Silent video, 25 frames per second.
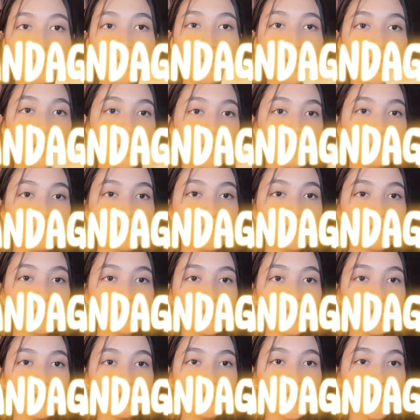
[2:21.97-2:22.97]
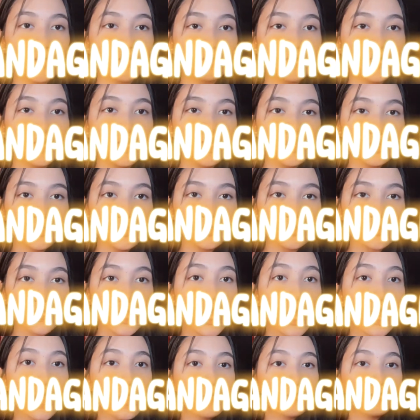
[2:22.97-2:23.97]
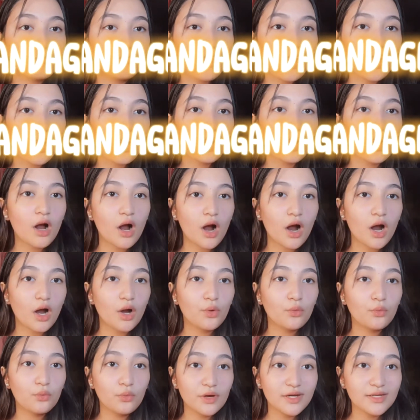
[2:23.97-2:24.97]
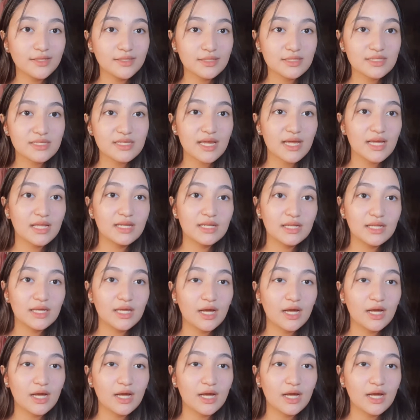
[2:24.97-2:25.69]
all of us know that we use for our wounds, and